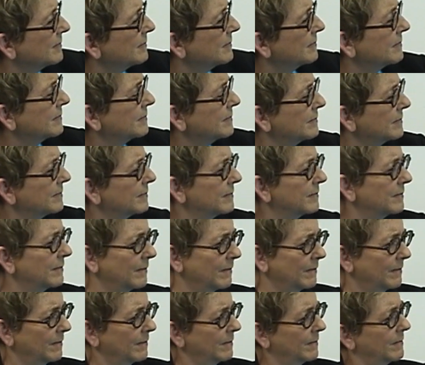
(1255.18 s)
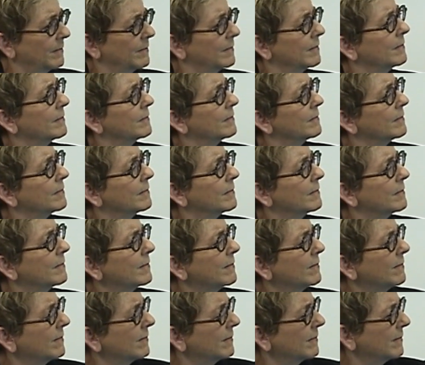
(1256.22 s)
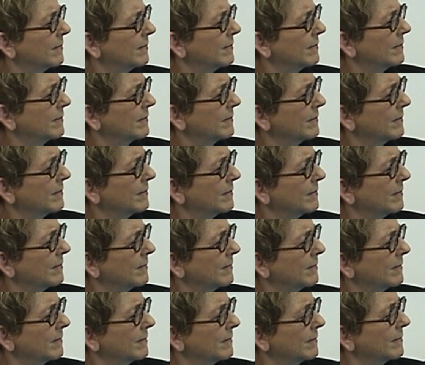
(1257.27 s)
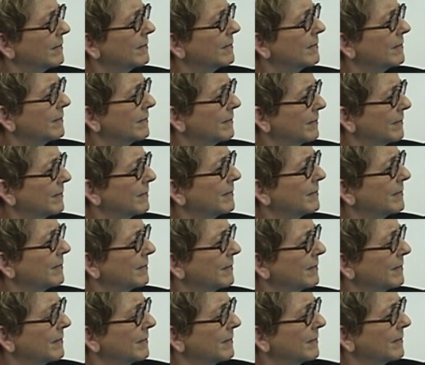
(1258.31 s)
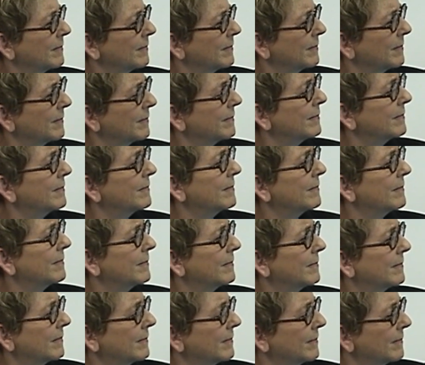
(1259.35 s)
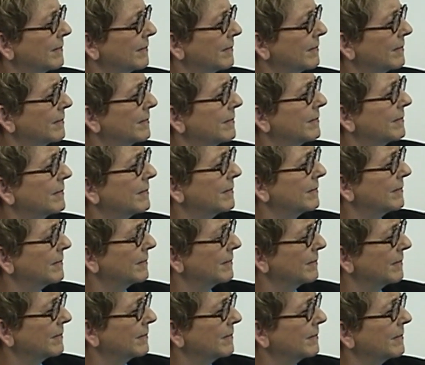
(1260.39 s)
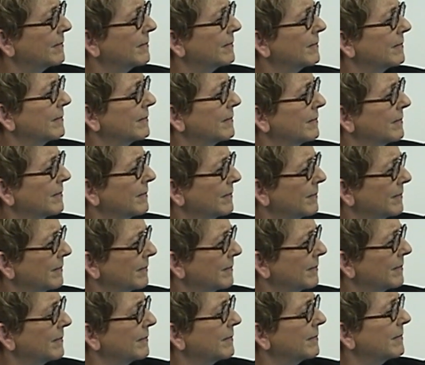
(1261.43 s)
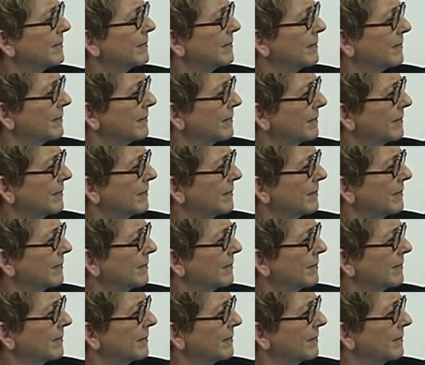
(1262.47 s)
[no speech]